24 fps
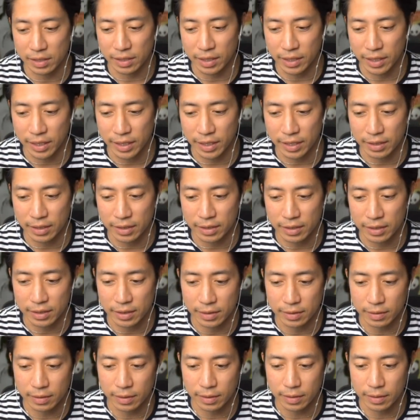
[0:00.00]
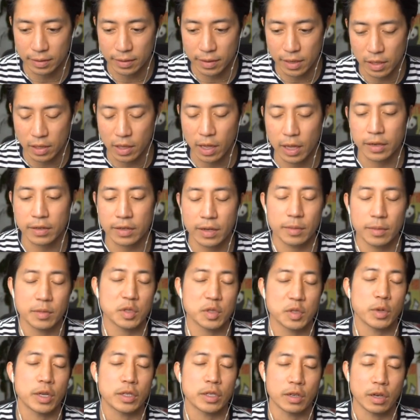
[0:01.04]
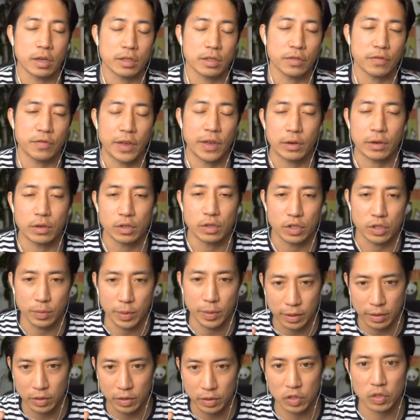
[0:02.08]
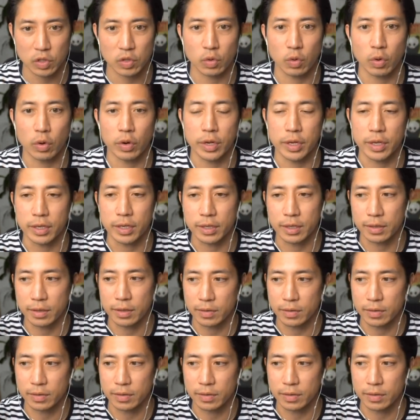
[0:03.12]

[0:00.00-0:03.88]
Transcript: And a lot of times when I talk to founders about the story,